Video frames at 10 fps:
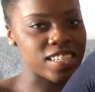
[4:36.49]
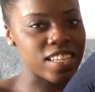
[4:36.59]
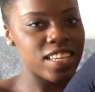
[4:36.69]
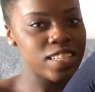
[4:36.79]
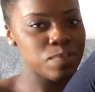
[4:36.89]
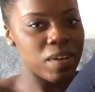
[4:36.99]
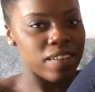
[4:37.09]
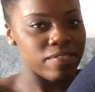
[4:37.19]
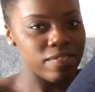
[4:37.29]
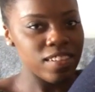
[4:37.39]
Like that's
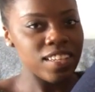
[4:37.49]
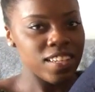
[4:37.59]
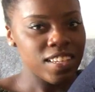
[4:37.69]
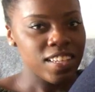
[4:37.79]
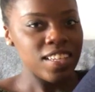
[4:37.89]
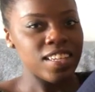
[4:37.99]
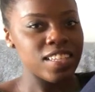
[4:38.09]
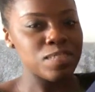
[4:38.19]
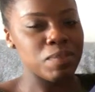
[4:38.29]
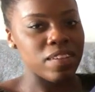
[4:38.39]
my,
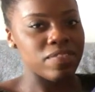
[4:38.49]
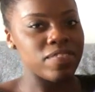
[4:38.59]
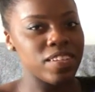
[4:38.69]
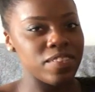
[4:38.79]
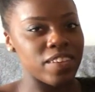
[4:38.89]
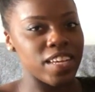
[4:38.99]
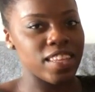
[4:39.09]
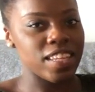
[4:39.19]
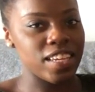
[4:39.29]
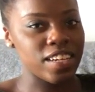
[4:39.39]
that's my foot right
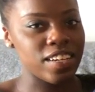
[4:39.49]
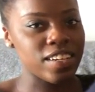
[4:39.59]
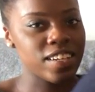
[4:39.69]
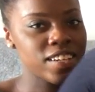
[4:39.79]
there.